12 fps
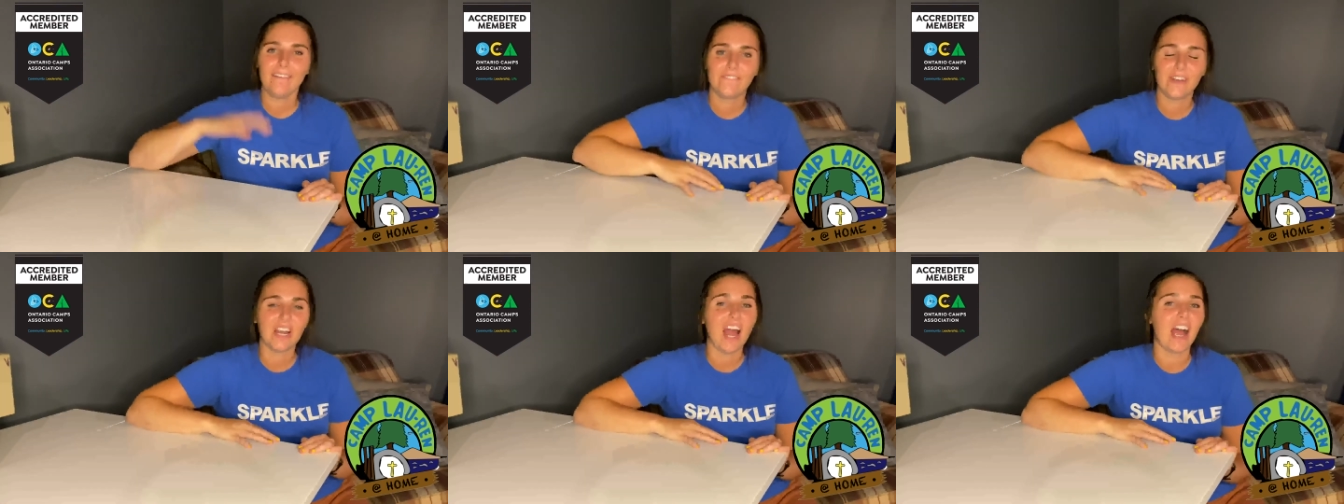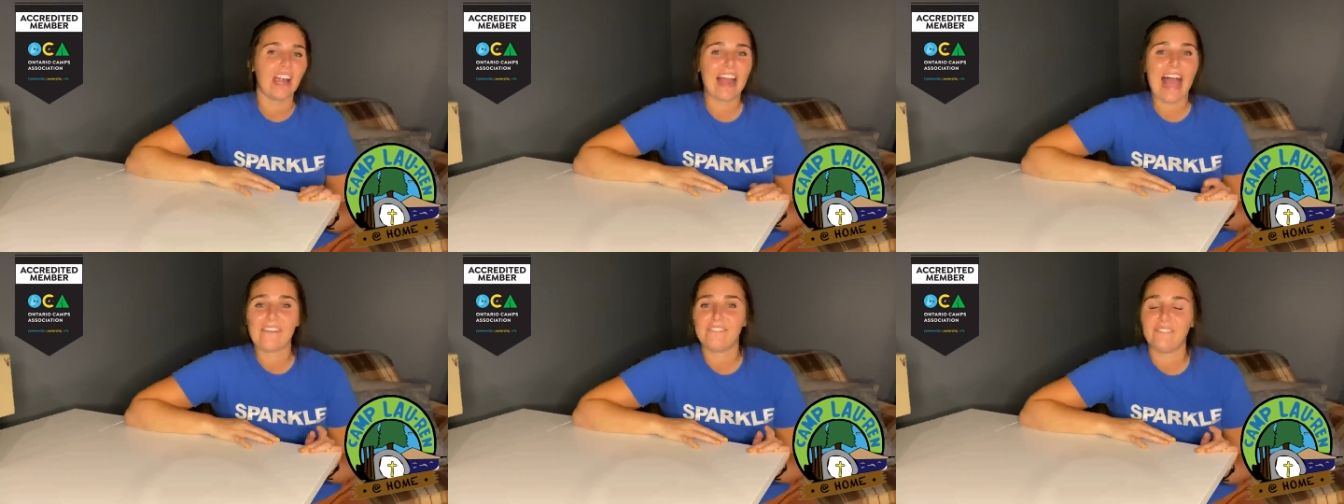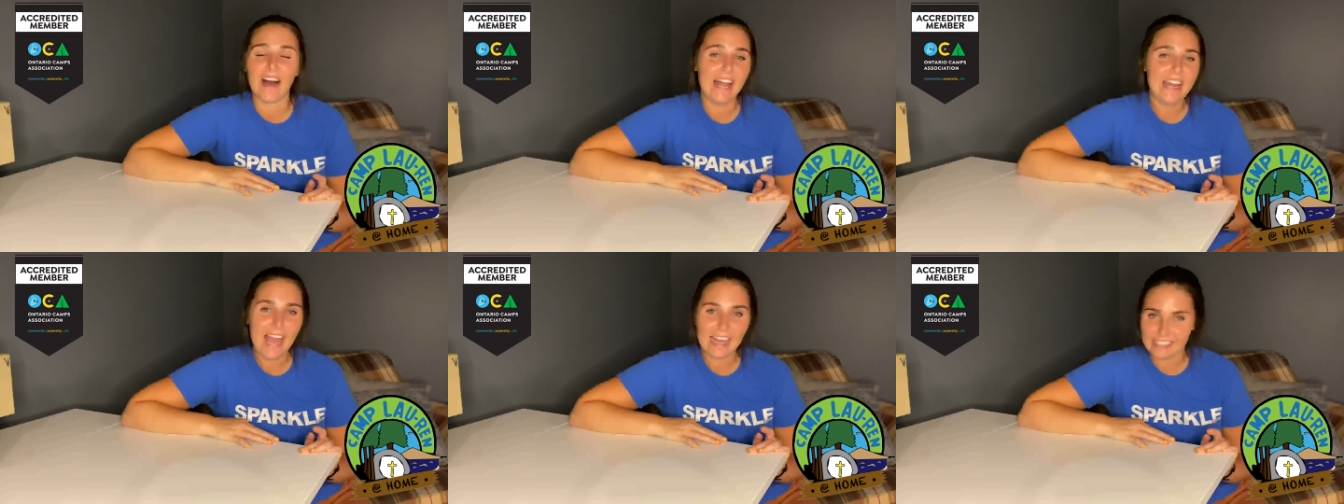For our
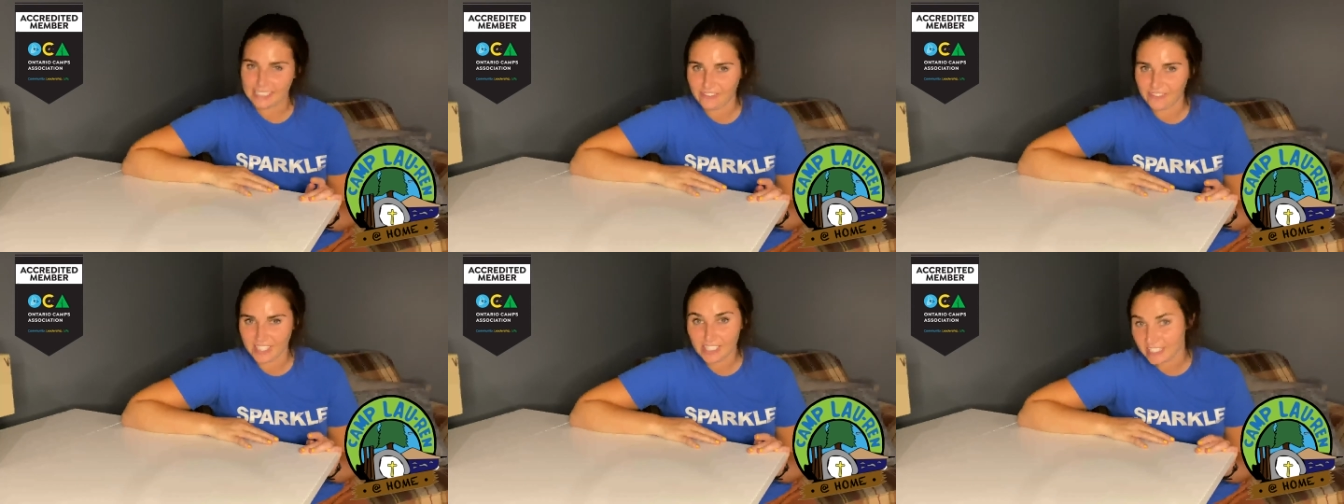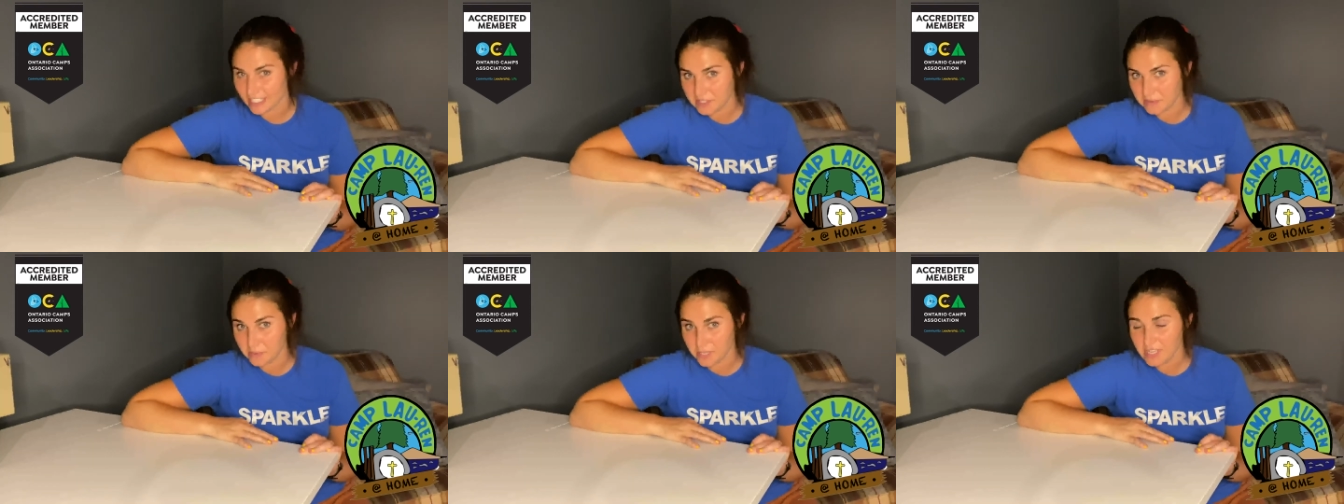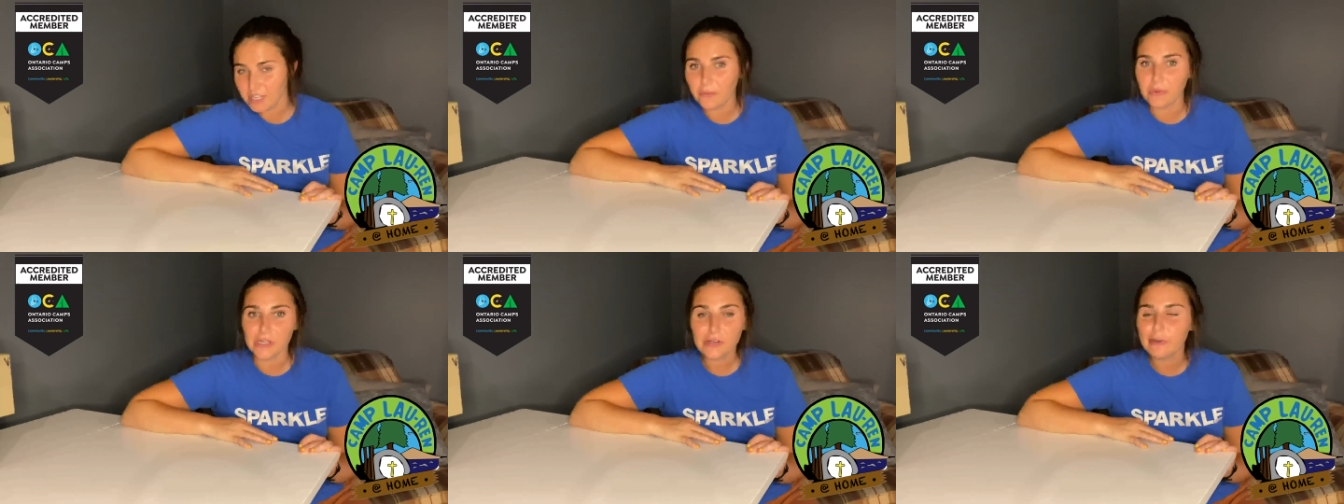fun activity this week,
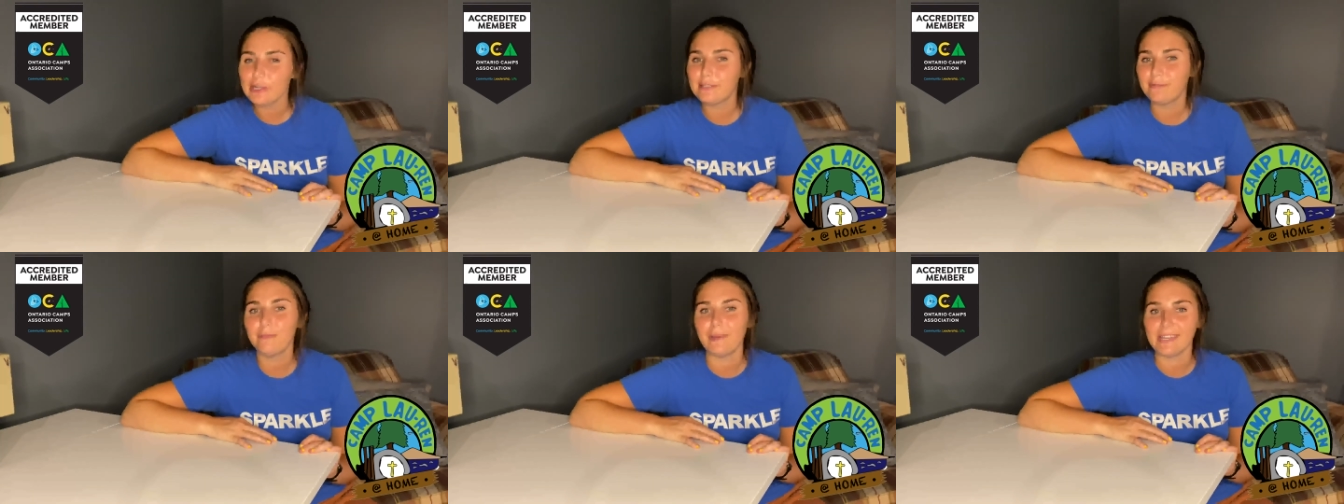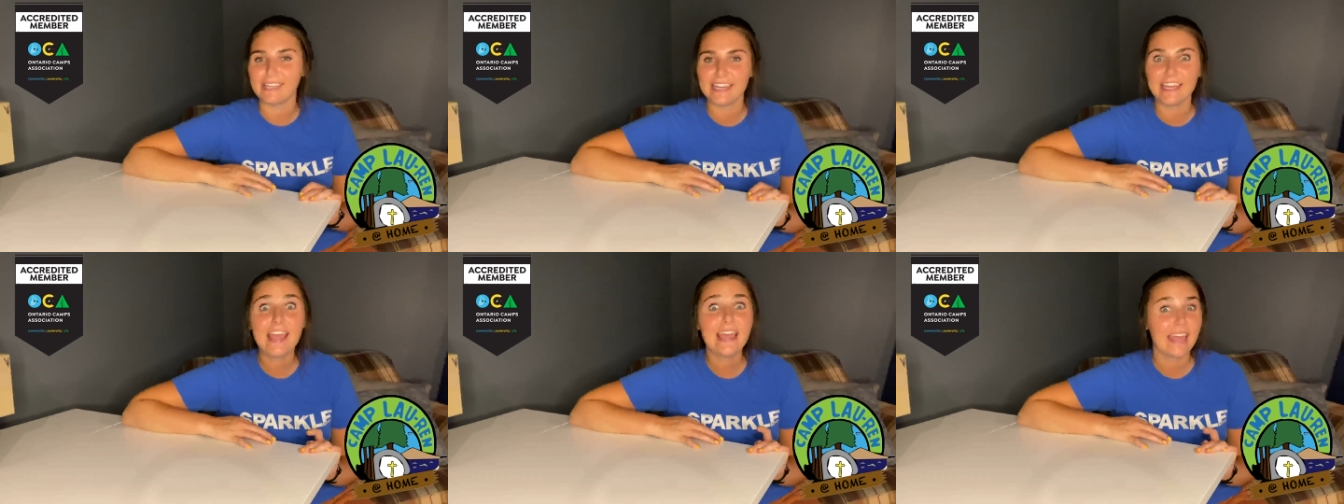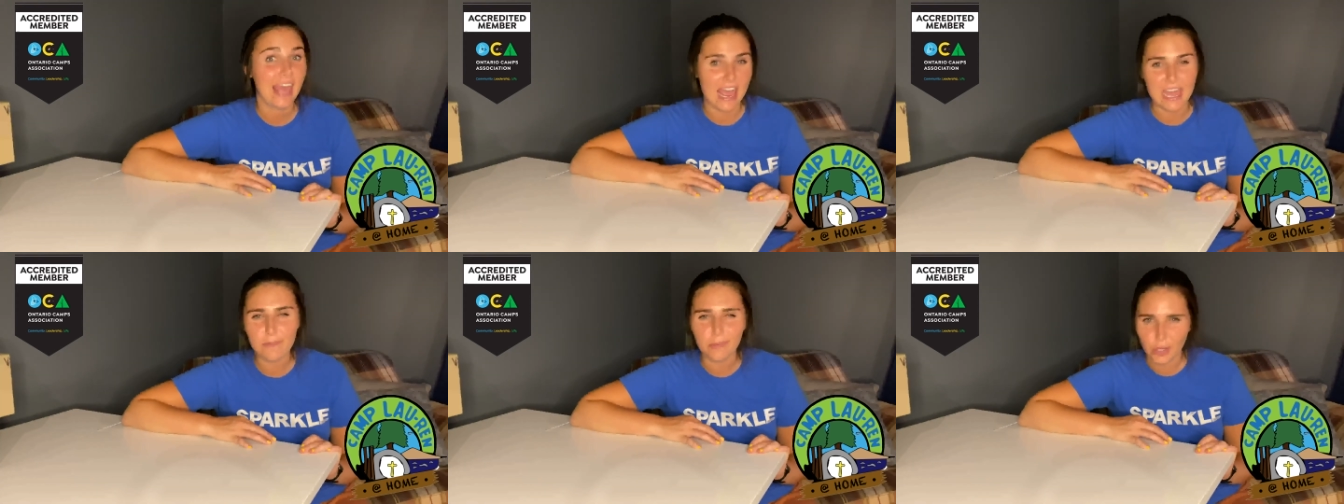we are going to be making
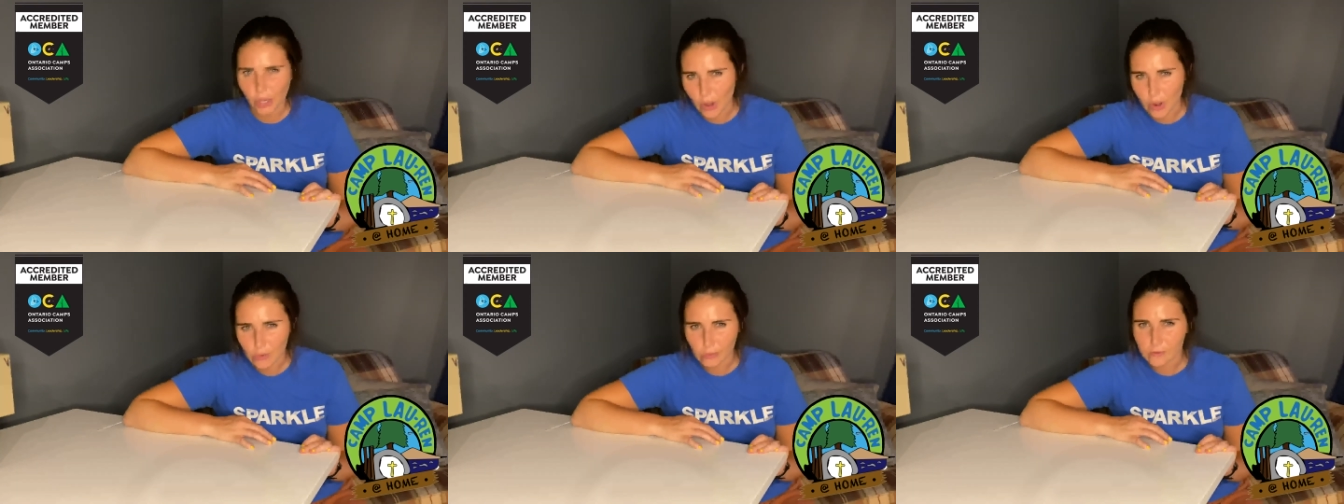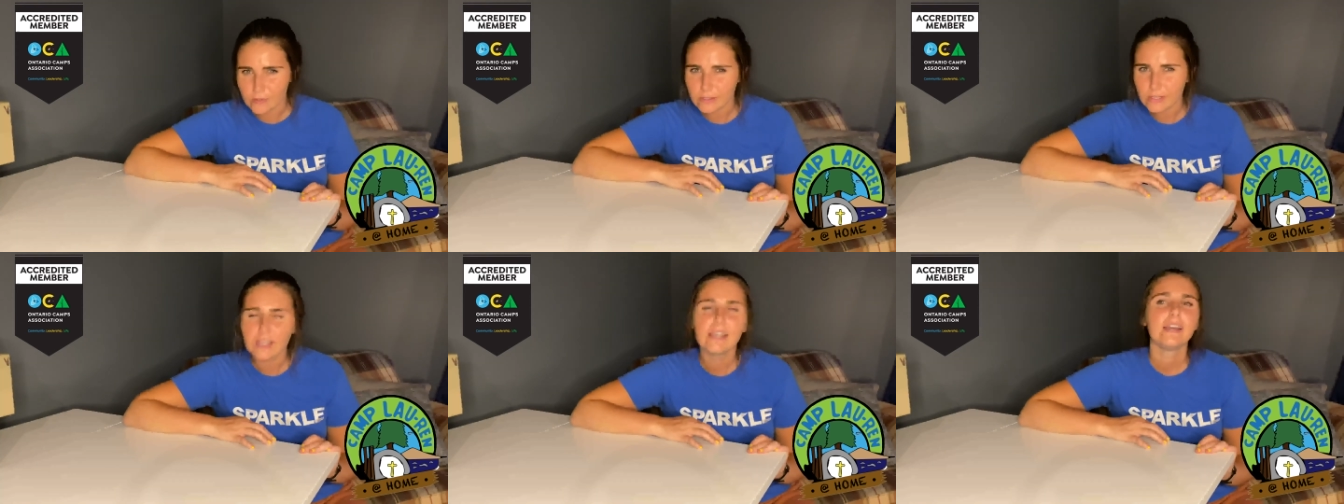camp cones.